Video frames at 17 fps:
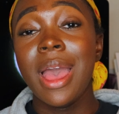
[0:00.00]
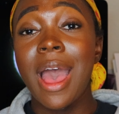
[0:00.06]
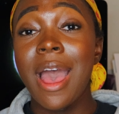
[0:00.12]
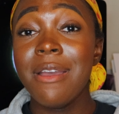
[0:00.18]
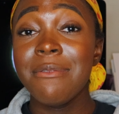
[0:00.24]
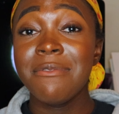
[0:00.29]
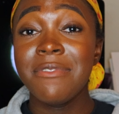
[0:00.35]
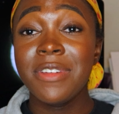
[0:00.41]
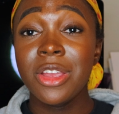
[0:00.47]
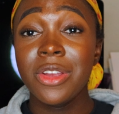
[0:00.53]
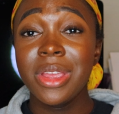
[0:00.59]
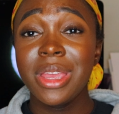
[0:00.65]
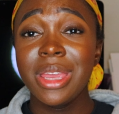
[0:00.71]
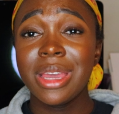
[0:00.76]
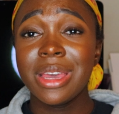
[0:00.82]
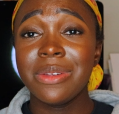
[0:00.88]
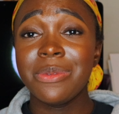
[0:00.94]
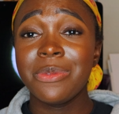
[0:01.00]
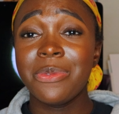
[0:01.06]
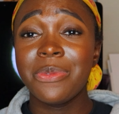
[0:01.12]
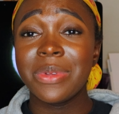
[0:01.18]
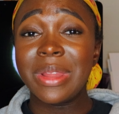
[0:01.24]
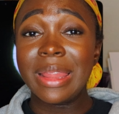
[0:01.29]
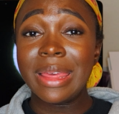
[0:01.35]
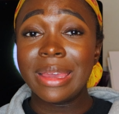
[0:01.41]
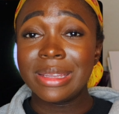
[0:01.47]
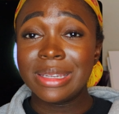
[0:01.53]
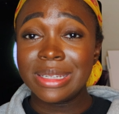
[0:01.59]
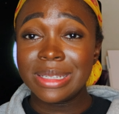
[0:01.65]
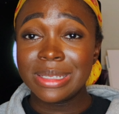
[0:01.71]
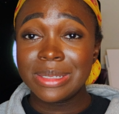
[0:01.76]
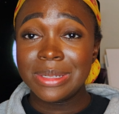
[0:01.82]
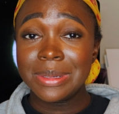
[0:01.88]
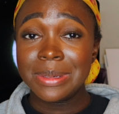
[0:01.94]
I'm very
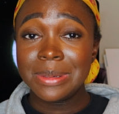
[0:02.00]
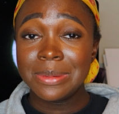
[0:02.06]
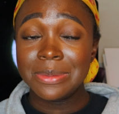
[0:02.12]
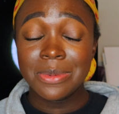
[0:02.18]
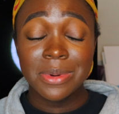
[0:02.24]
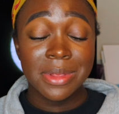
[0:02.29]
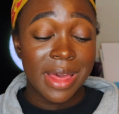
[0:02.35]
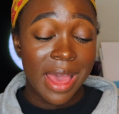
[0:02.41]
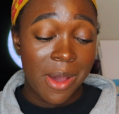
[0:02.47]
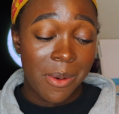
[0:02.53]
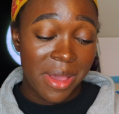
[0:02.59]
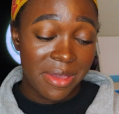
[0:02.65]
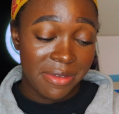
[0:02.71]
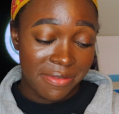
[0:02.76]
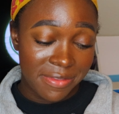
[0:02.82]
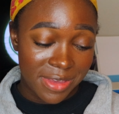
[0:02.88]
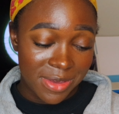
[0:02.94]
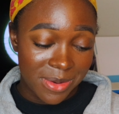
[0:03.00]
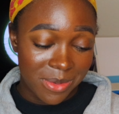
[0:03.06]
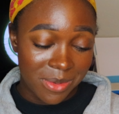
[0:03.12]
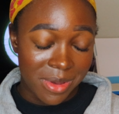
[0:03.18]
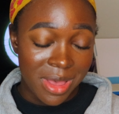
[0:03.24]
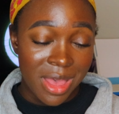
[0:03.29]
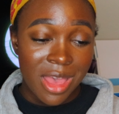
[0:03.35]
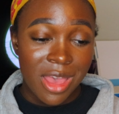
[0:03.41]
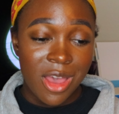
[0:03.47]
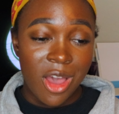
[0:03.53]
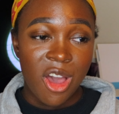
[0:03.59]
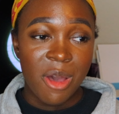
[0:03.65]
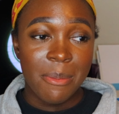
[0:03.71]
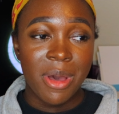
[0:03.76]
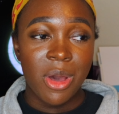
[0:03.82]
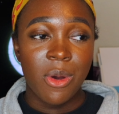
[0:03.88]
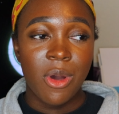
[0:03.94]
conflicted with how I feel
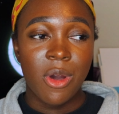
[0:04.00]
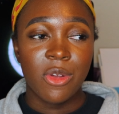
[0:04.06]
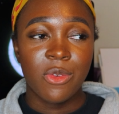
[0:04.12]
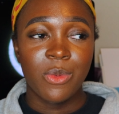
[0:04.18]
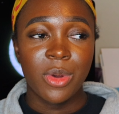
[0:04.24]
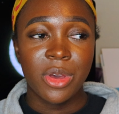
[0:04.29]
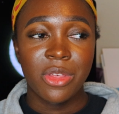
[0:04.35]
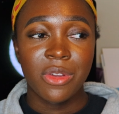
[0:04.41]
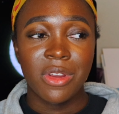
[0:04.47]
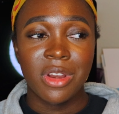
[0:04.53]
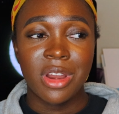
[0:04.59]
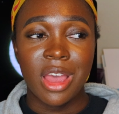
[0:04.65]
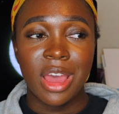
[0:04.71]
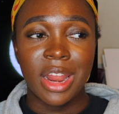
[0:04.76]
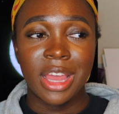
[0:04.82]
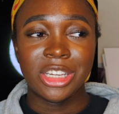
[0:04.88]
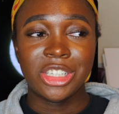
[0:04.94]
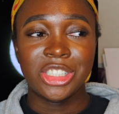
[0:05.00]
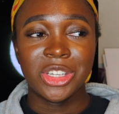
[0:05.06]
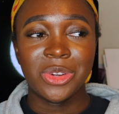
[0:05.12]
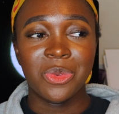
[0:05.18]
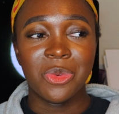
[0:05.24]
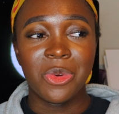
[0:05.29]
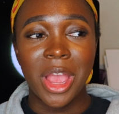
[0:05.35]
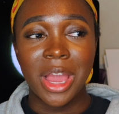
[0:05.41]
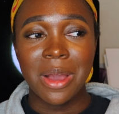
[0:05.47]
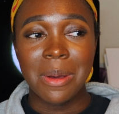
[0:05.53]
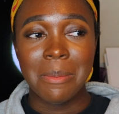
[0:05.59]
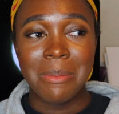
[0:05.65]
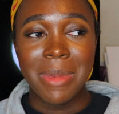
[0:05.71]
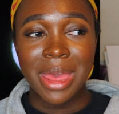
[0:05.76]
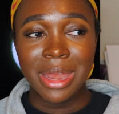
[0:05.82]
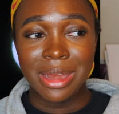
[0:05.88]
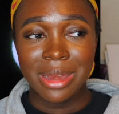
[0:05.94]
about on whether or not I should
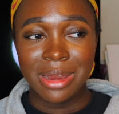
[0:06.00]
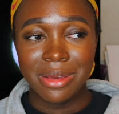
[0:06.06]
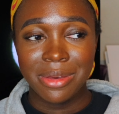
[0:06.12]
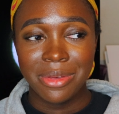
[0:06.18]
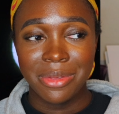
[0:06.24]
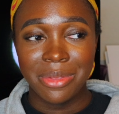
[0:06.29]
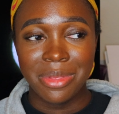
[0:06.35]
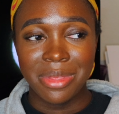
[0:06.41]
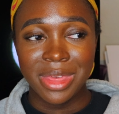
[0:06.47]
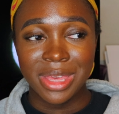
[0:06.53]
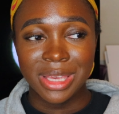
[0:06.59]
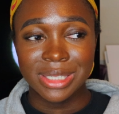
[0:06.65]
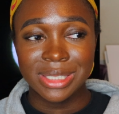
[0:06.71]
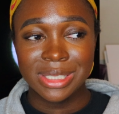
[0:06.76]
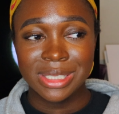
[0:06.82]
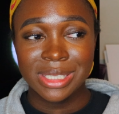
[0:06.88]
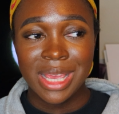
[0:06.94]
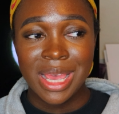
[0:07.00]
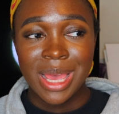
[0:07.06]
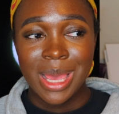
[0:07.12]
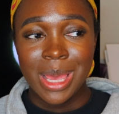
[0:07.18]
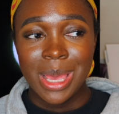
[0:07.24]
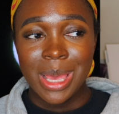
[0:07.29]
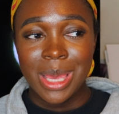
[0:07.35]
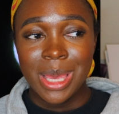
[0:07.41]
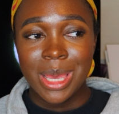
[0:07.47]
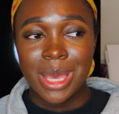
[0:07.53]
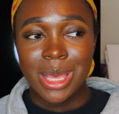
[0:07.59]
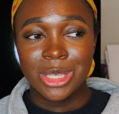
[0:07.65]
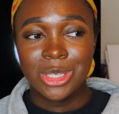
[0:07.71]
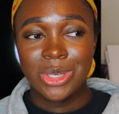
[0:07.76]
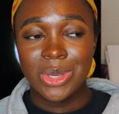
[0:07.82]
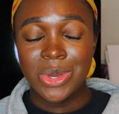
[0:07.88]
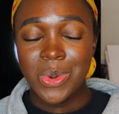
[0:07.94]
recommend this
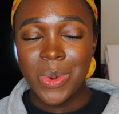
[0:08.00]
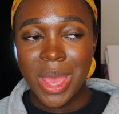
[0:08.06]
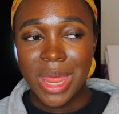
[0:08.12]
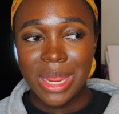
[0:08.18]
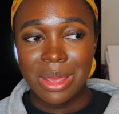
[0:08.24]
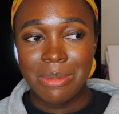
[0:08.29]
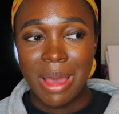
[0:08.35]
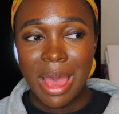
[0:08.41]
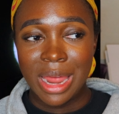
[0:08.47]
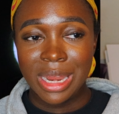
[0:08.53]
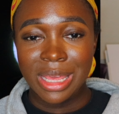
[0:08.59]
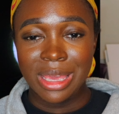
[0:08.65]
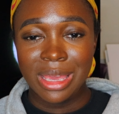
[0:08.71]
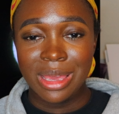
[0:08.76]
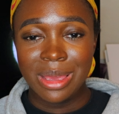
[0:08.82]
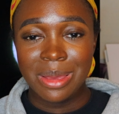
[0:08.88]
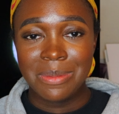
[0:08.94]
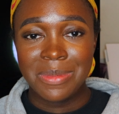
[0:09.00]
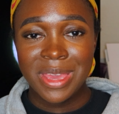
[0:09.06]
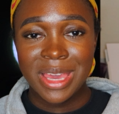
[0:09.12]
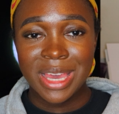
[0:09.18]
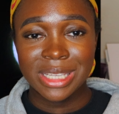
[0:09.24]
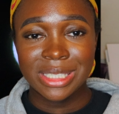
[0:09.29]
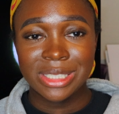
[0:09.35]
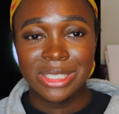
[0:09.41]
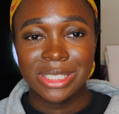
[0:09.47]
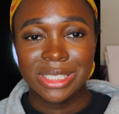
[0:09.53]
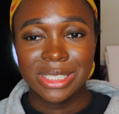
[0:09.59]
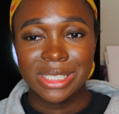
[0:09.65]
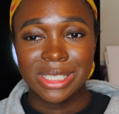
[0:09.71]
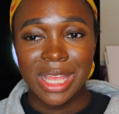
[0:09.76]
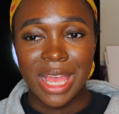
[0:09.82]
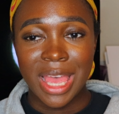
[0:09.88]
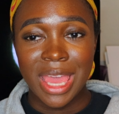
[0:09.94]
to anybody, because it's
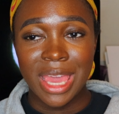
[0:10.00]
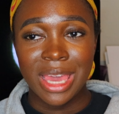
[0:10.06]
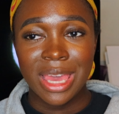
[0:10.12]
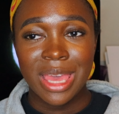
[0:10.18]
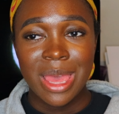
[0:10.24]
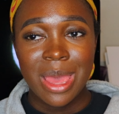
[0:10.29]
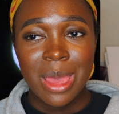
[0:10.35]
just like,